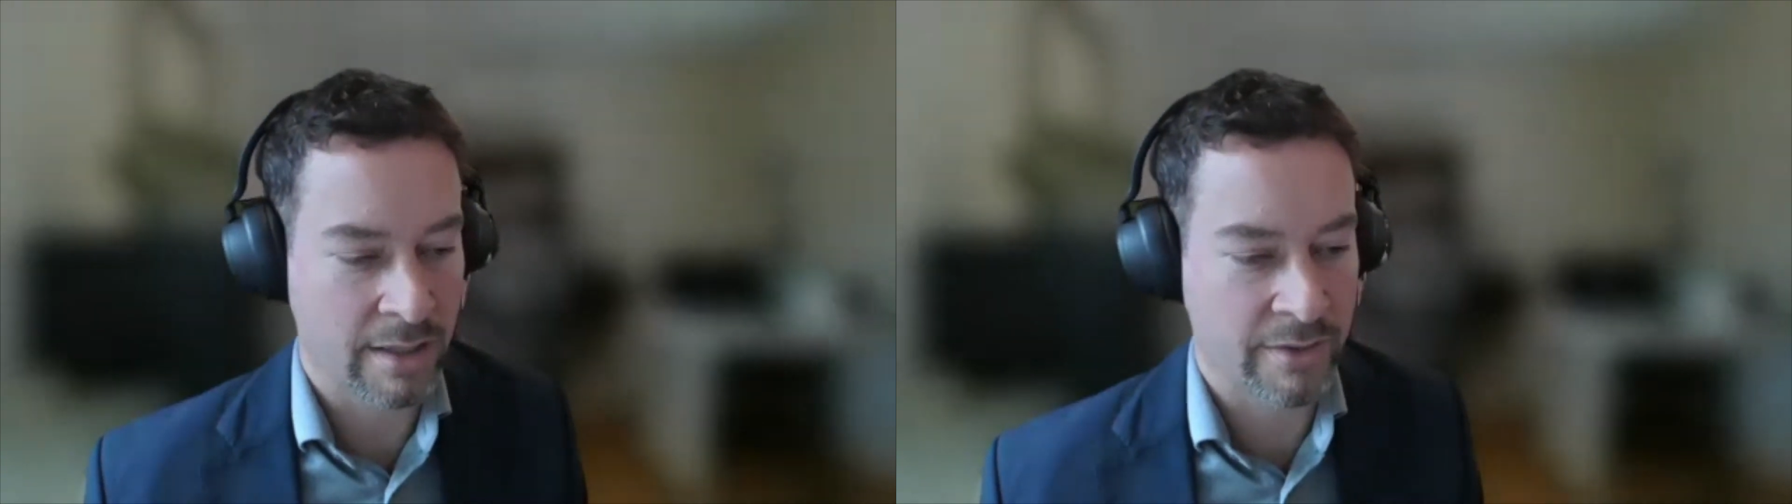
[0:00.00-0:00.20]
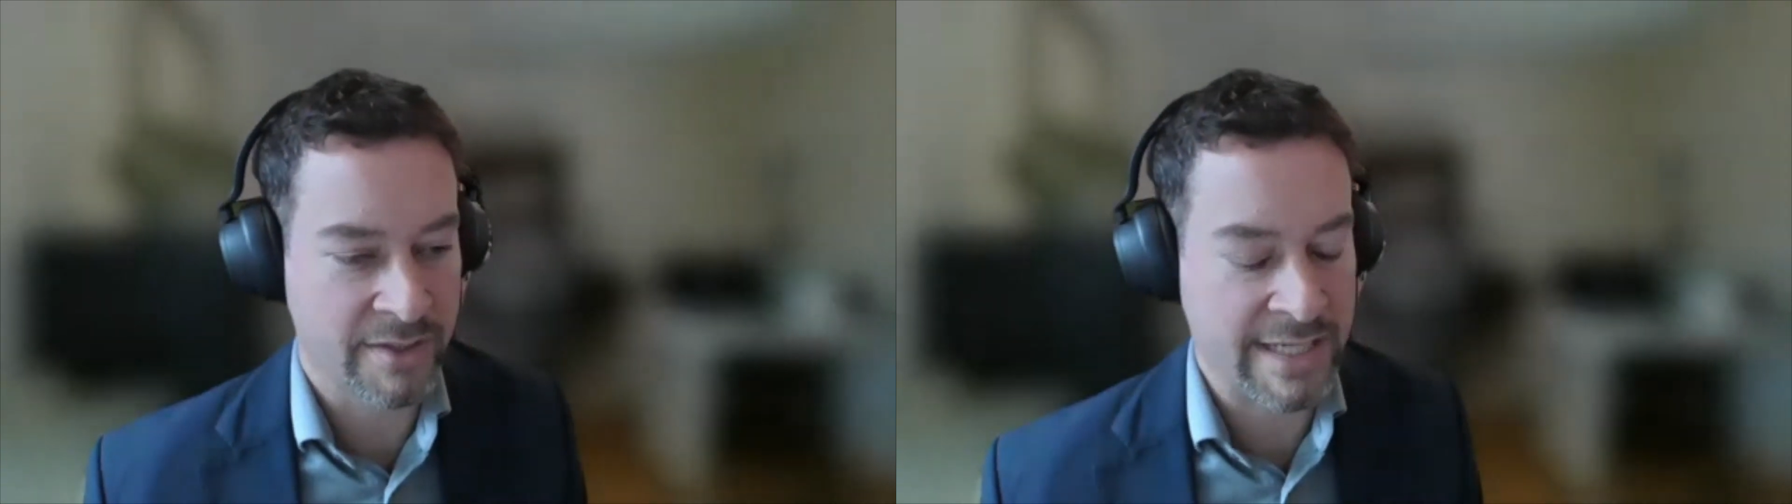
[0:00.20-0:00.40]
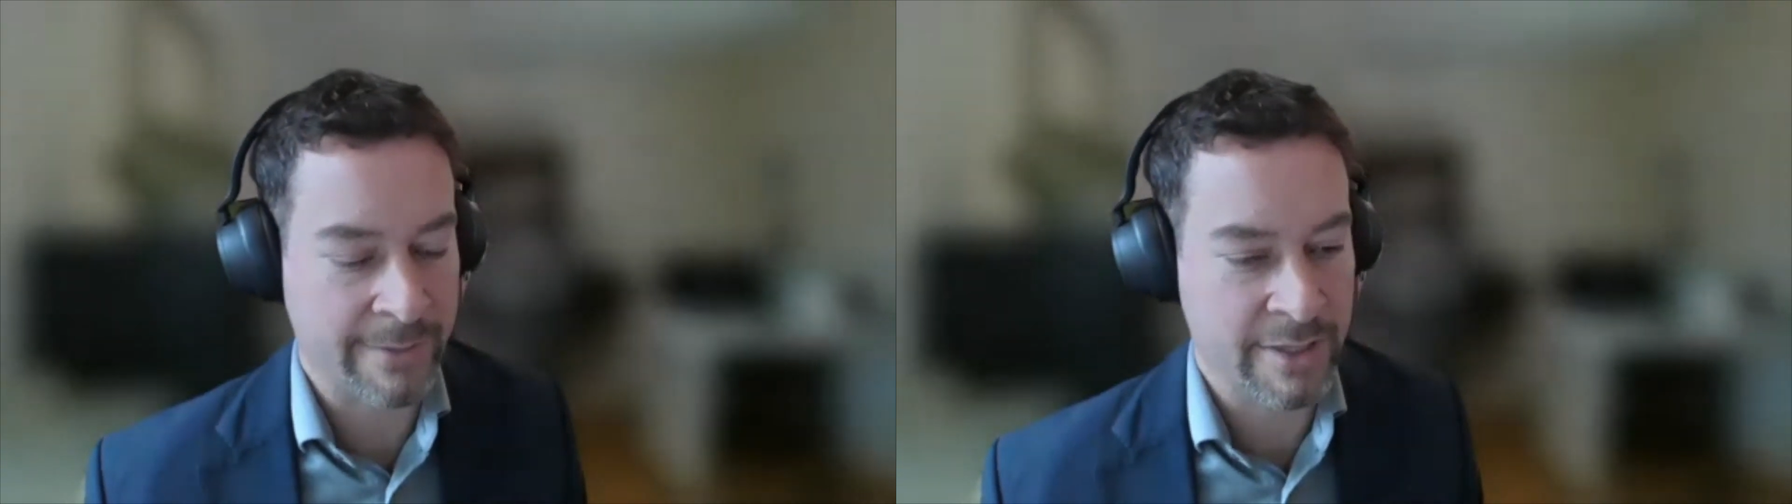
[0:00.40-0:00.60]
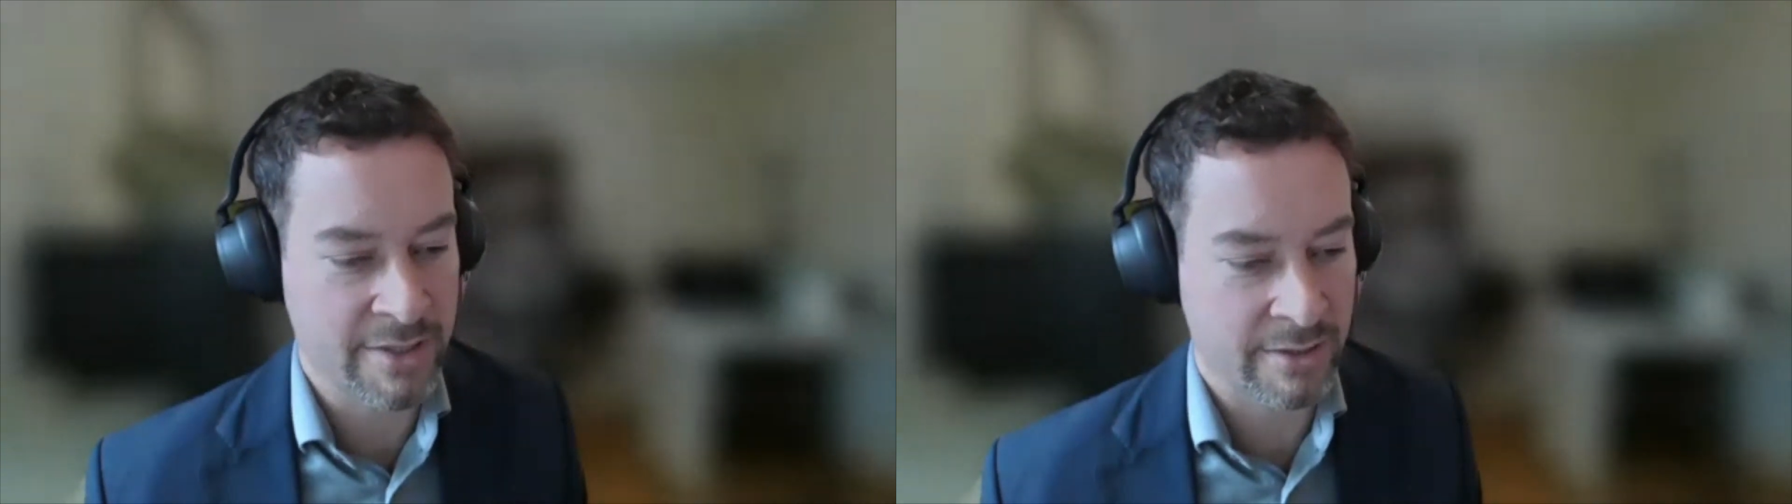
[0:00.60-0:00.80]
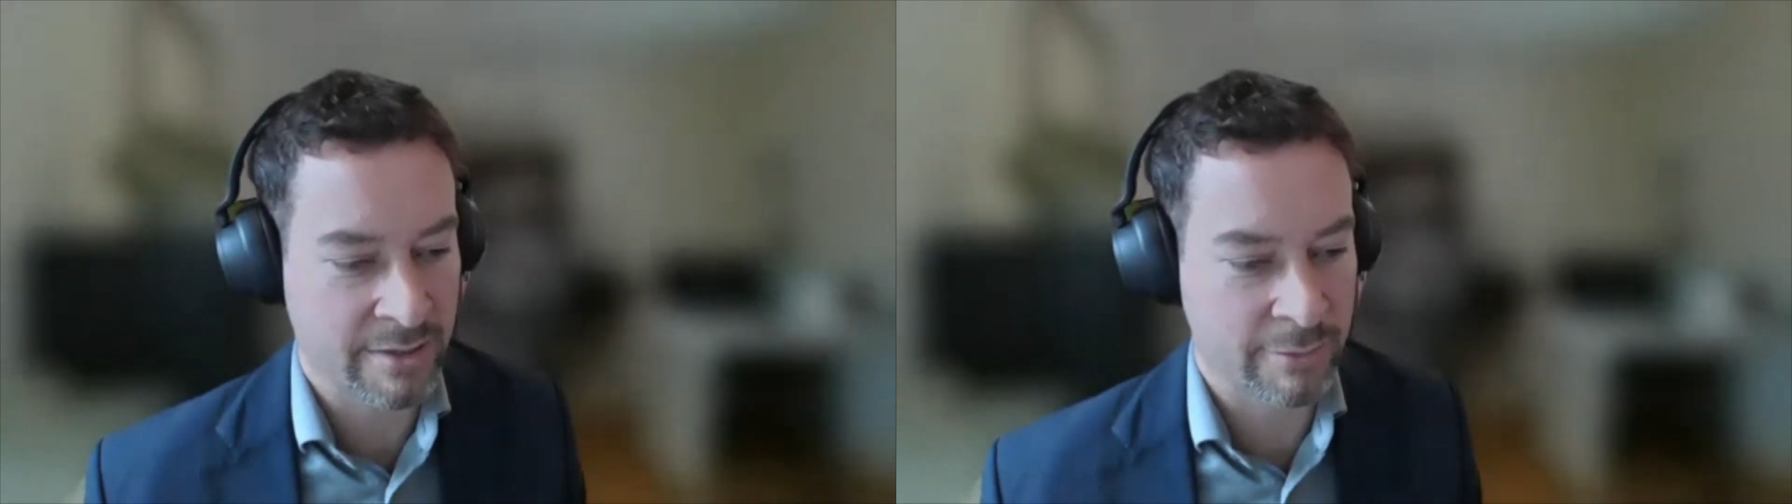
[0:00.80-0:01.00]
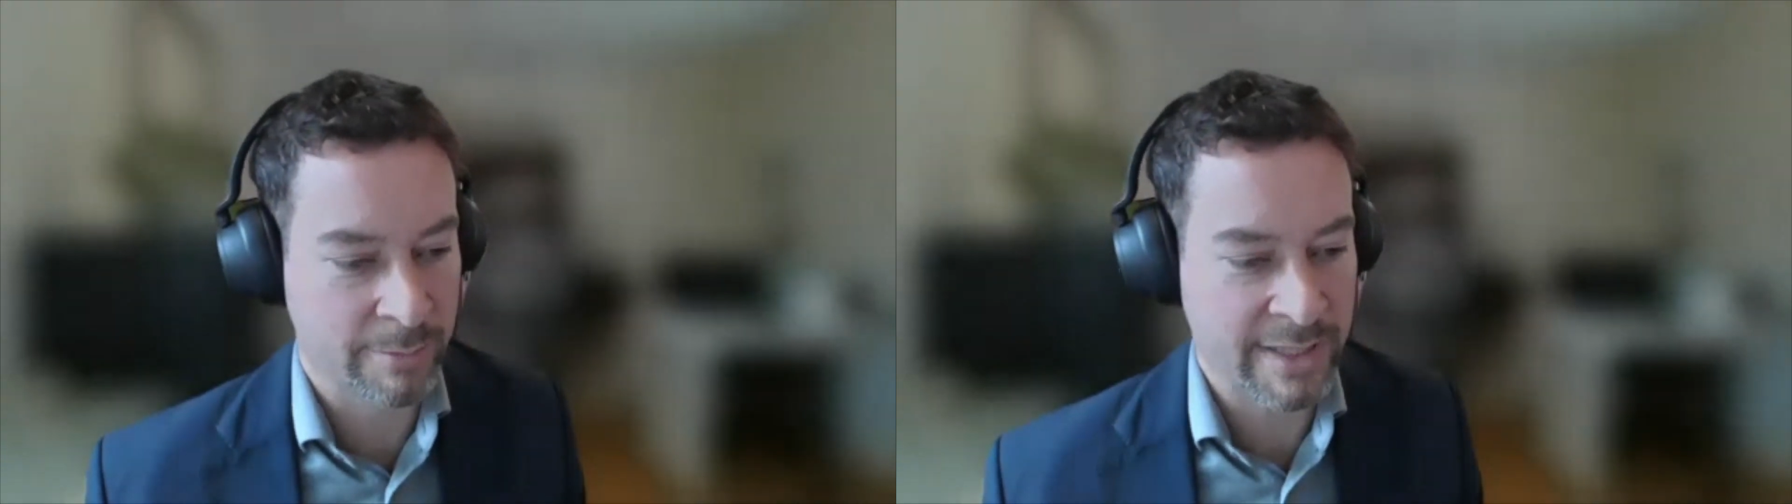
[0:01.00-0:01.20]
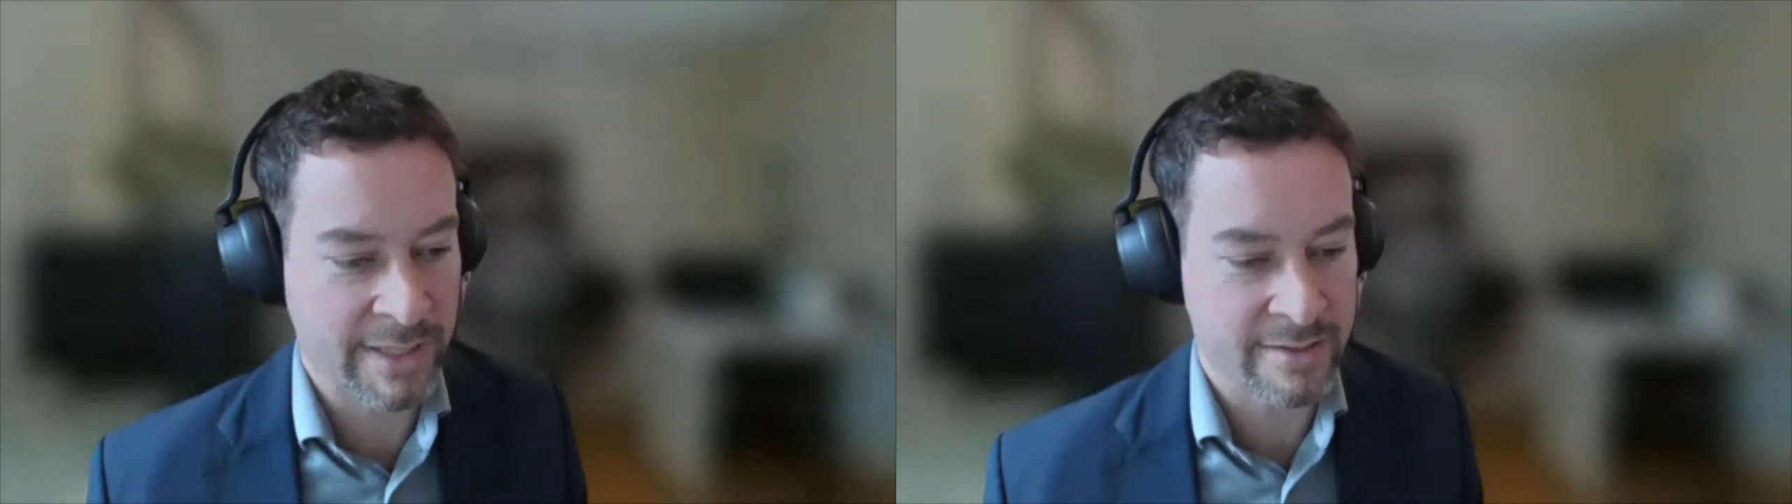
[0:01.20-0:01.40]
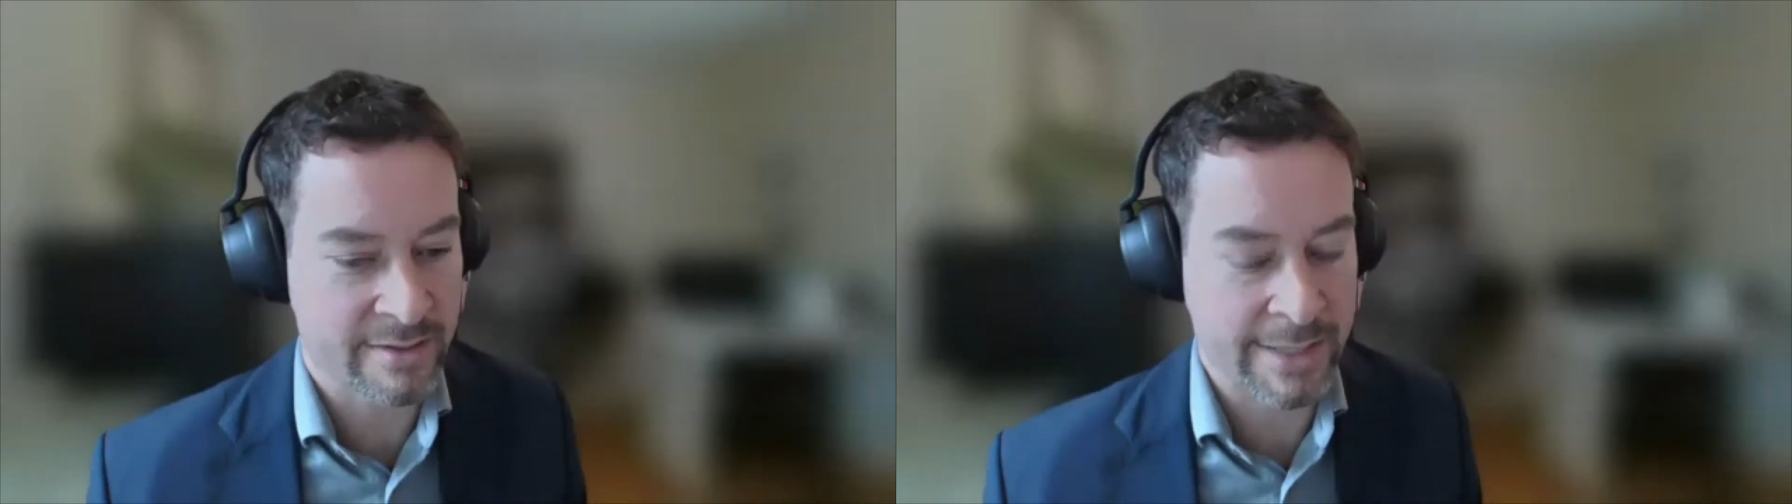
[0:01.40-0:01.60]
the damage,
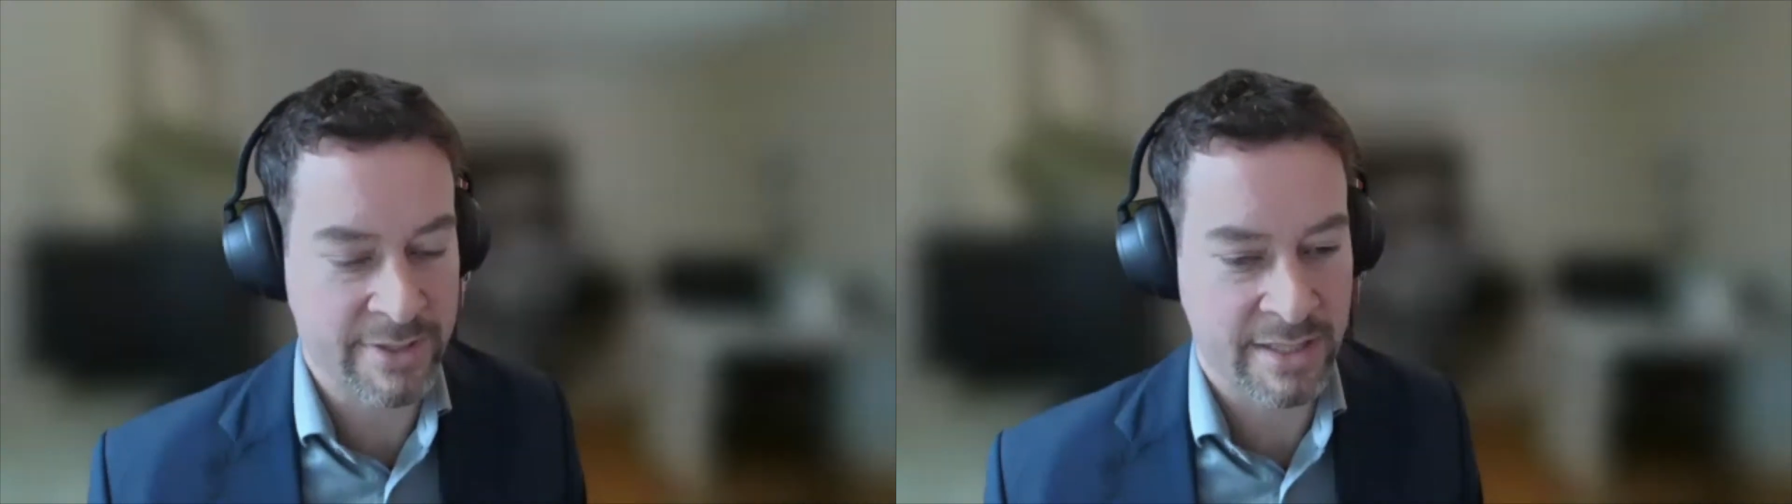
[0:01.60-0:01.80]
replace the neighbor's